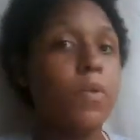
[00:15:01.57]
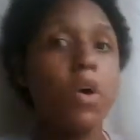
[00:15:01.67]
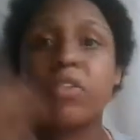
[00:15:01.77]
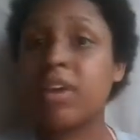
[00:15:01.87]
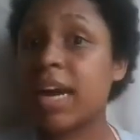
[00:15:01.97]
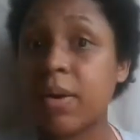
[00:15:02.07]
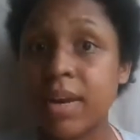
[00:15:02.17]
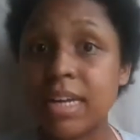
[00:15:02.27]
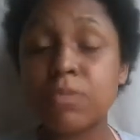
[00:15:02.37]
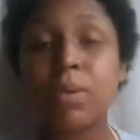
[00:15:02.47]
other
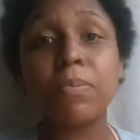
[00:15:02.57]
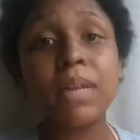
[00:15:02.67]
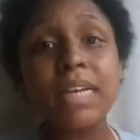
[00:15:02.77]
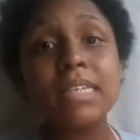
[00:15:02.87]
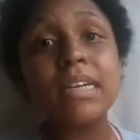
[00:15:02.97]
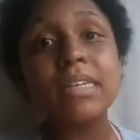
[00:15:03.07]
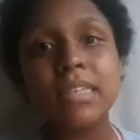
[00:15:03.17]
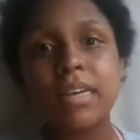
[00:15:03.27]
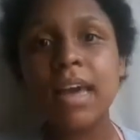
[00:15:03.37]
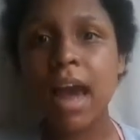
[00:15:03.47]
areas, but please
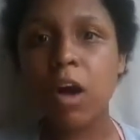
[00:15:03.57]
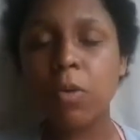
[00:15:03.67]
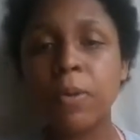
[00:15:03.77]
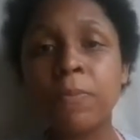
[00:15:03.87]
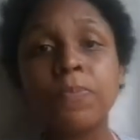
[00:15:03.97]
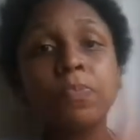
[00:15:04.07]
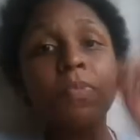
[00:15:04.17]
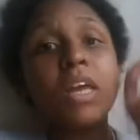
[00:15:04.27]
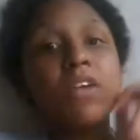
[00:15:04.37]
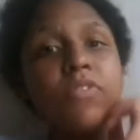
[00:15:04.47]
seek help.
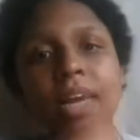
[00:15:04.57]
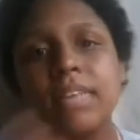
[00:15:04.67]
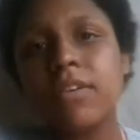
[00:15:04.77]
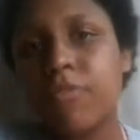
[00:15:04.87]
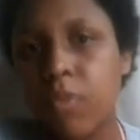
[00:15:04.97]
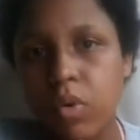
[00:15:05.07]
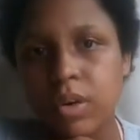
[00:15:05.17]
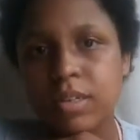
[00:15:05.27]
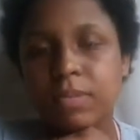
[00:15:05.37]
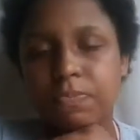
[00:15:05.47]
If you can't
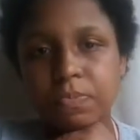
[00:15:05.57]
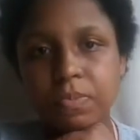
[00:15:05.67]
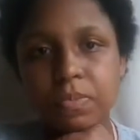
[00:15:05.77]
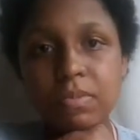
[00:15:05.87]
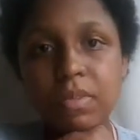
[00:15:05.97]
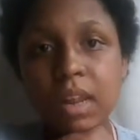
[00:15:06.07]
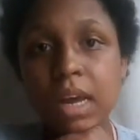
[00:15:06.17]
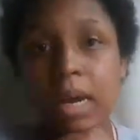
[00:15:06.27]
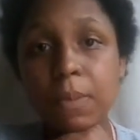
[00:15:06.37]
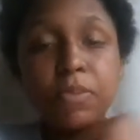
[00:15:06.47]
afford
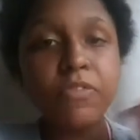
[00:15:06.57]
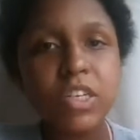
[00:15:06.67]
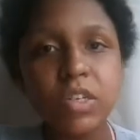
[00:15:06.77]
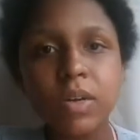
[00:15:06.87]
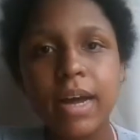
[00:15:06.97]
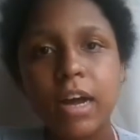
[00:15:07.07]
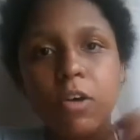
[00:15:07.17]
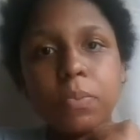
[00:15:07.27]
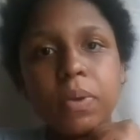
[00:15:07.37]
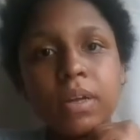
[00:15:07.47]
professional
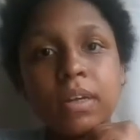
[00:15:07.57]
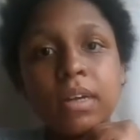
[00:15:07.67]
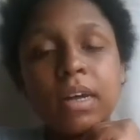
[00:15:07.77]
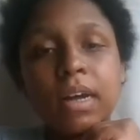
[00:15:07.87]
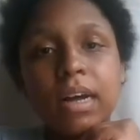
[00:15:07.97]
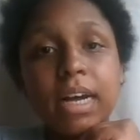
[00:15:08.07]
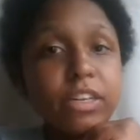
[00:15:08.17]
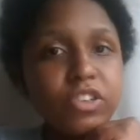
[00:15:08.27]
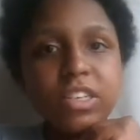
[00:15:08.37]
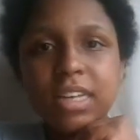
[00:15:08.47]
help, I
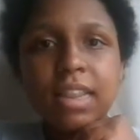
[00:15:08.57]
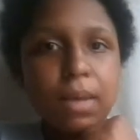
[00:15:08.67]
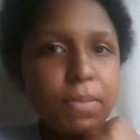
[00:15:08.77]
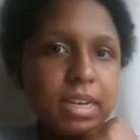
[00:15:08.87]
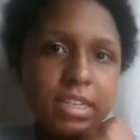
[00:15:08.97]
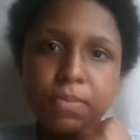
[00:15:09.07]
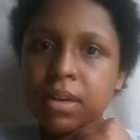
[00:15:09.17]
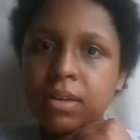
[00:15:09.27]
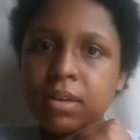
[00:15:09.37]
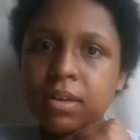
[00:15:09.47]
understand that, because I've
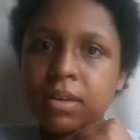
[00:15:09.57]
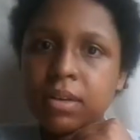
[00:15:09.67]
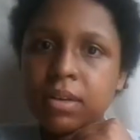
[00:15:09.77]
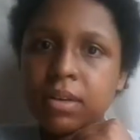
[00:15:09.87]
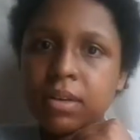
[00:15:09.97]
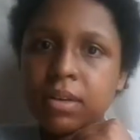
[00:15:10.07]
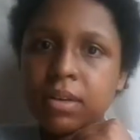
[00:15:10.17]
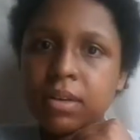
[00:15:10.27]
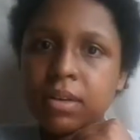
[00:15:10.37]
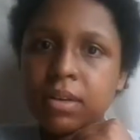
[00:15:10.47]
been that too.
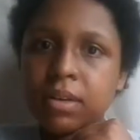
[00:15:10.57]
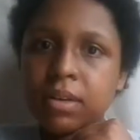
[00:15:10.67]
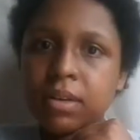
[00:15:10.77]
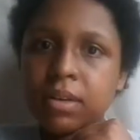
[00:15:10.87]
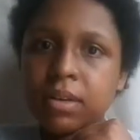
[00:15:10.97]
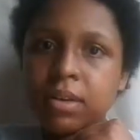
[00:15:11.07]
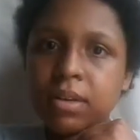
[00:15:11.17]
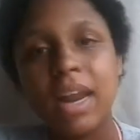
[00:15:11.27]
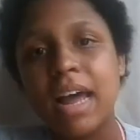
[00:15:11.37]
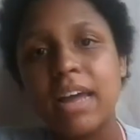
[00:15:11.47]
I couldn't afford
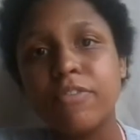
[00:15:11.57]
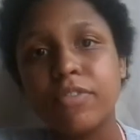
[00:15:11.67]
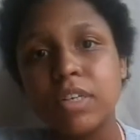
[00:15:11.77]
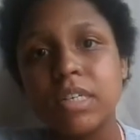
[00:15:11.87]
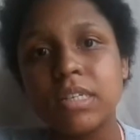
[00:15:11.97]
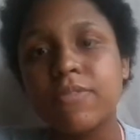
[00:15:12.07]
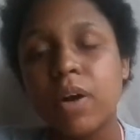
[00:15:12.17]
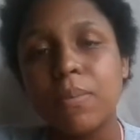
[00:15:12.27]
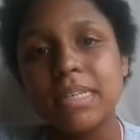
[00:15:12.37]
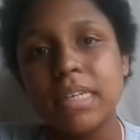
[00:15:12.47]
when I first
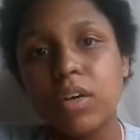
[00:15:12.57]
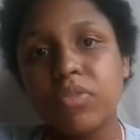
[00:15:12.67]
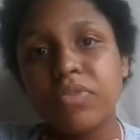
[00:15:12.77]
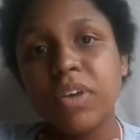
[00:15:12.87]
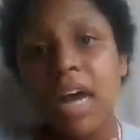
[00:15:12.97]
found myself